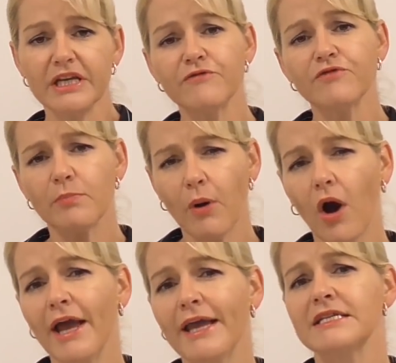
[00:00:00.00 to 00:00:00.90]
If you're
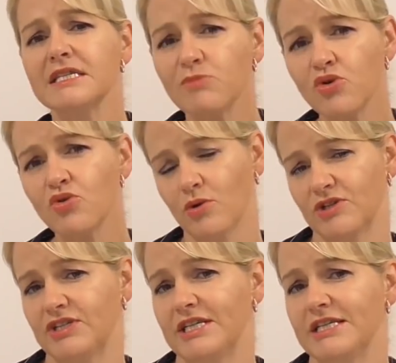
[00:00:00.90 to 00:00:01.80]
buying small
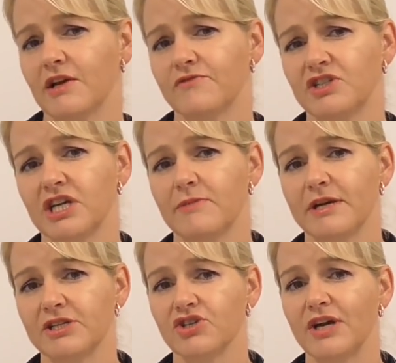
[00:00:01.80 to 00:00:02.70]
quantities of cheap
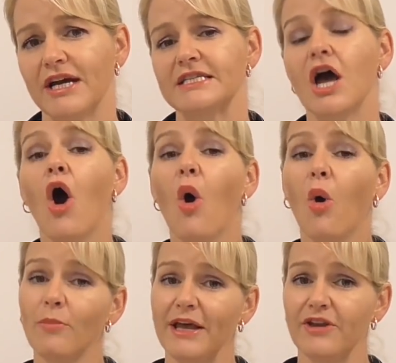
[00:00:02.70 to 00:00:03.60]
extracts
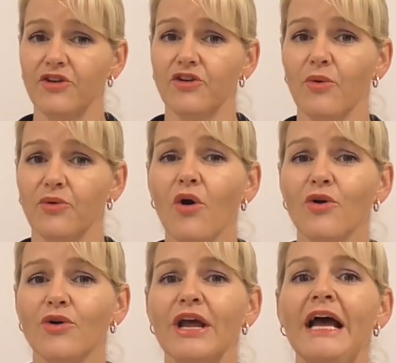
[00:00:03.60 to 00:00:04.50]
or making your
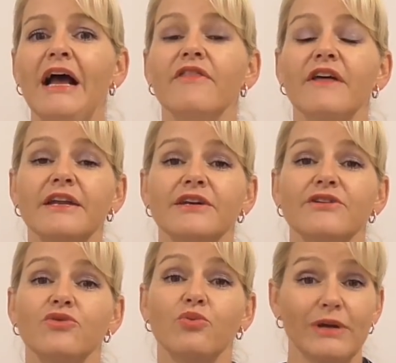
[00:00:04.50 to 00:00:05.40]
own,
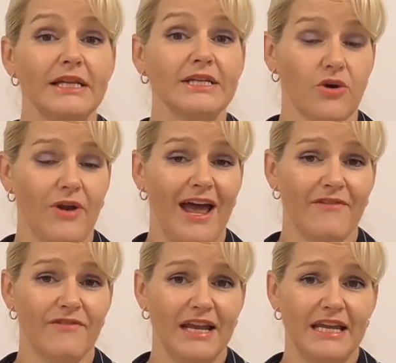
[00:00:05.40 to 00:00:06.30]
then you really don't
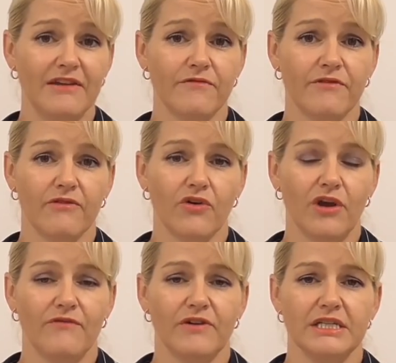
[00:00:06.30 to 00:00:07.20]
have any in vivo
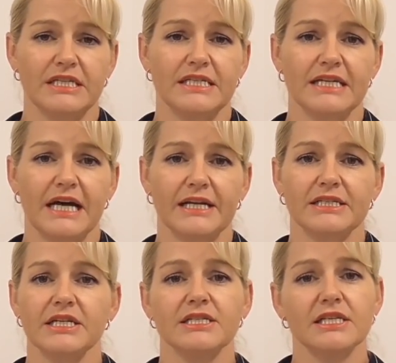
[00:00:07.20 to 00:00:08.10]
efficacy data
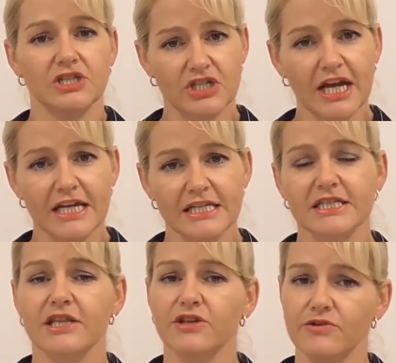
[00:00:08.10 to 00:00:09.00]
to
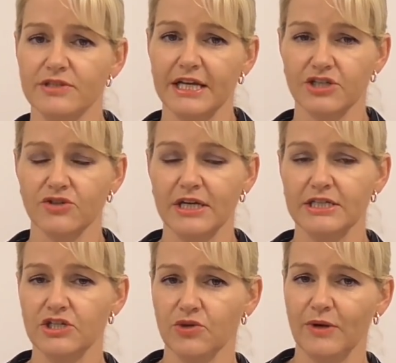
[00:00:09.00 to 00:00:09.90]
suggest that those
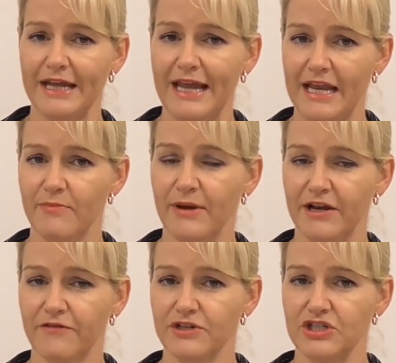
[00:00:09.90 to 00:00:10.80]
extracts are doing any
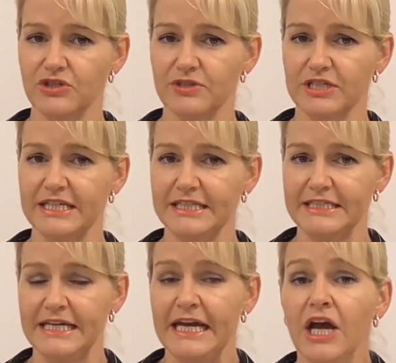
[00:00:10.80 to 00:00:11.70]
benefit to your
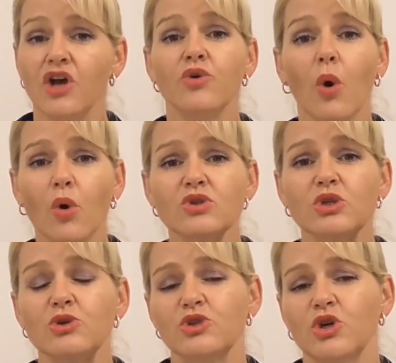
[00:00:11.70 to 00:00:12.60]
skin. You
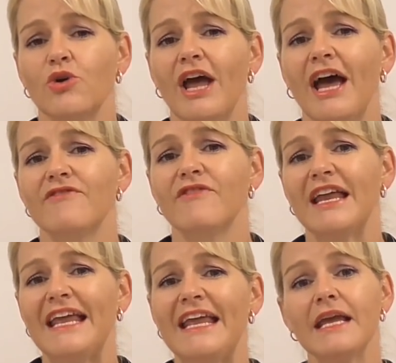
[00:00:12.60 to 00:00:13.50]
also don't have
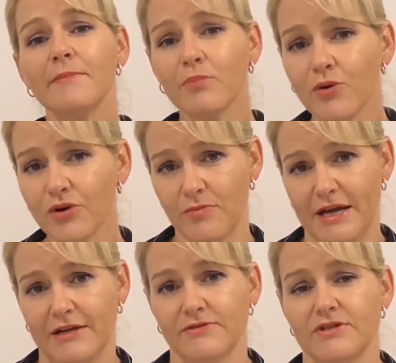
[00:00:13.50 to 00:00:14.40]
any input
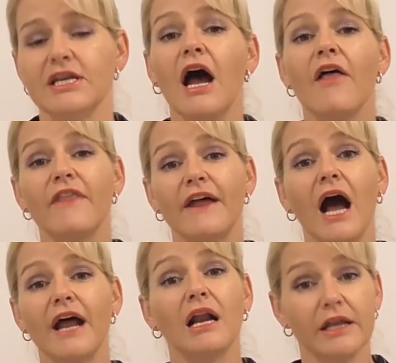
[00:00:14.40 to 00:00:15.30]
amounts that
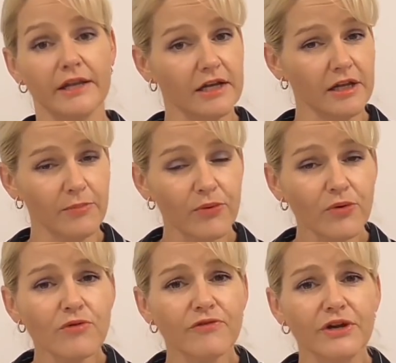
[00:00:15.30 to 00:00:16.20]
are clinically
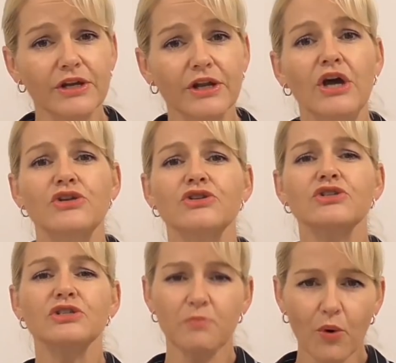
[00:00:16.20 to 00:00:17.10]
proven to
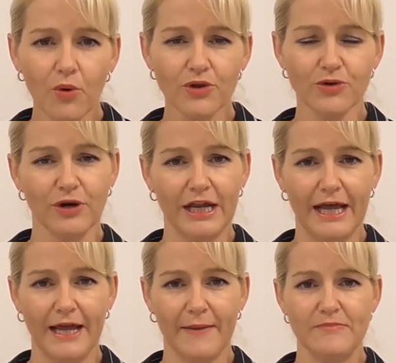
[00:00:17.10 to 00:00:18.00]
support your
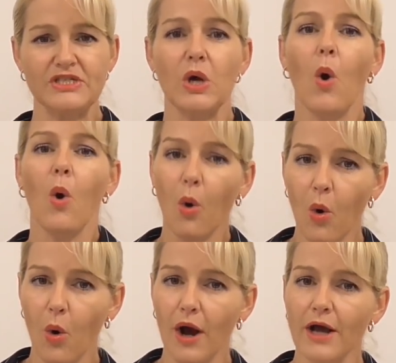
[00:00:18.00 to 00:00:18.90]
claims
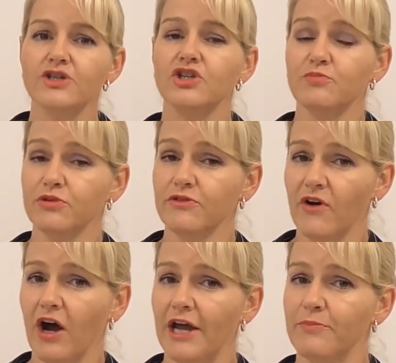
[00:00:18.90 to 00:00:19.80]
or to
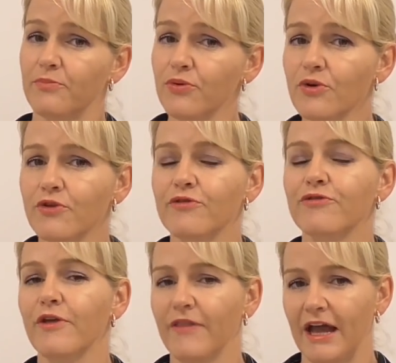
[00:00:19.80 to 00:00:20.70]
provide
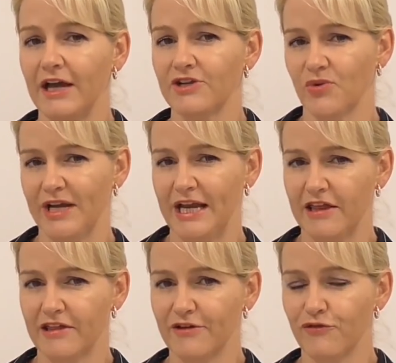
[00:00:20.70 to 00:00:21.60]
proof that they are doing
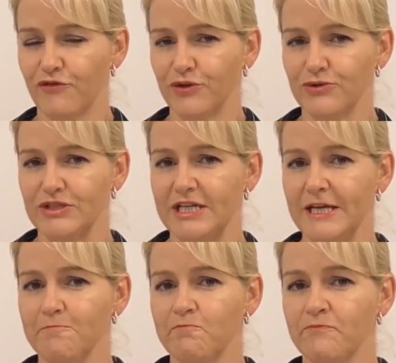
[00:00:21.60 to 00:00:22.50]
anything for your
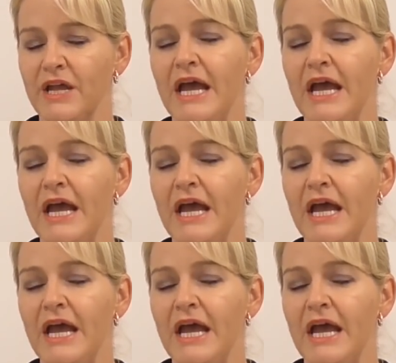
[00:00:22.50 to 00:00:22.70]
skin.